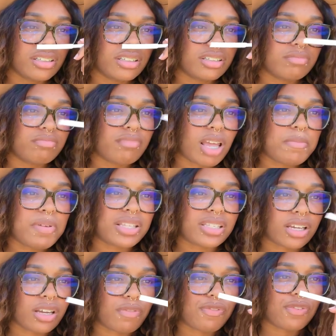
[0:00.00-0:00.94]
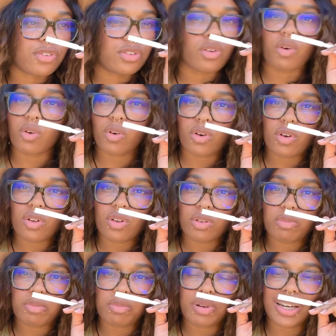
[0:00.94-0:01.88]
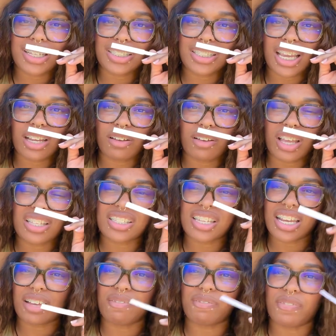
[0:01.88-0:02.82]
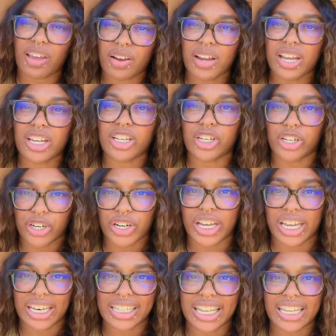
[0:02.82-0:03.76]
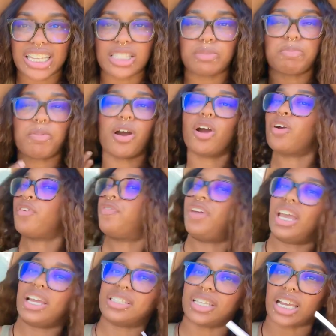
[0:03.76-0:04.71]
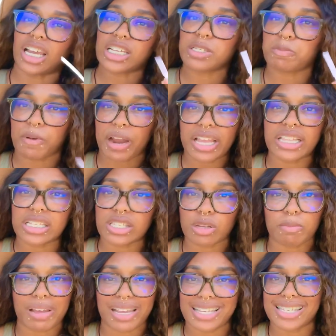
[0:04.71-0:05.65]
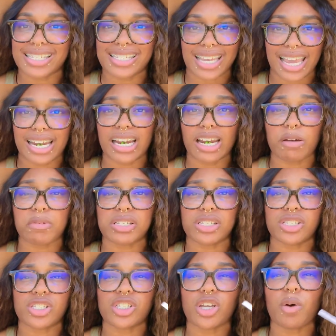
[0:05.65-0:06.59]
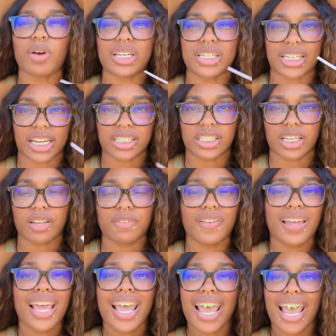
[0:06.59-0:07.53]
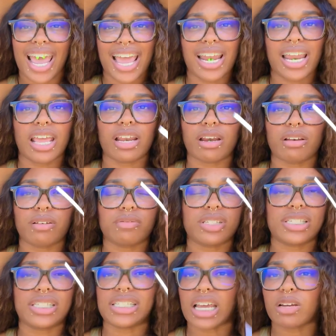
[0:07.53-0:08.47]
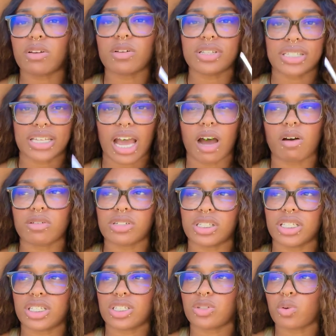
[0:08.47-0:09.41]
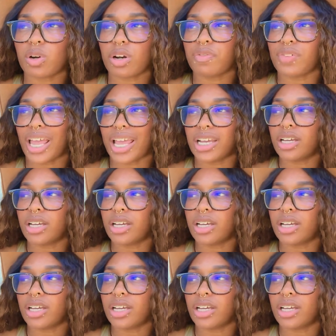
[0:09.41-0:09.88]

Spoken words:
Maybe it's like a floral, but it's like very good. Like, it's perfect. Like, I sprayed this on my skin and it was so addictive, and it settled down to this sort of like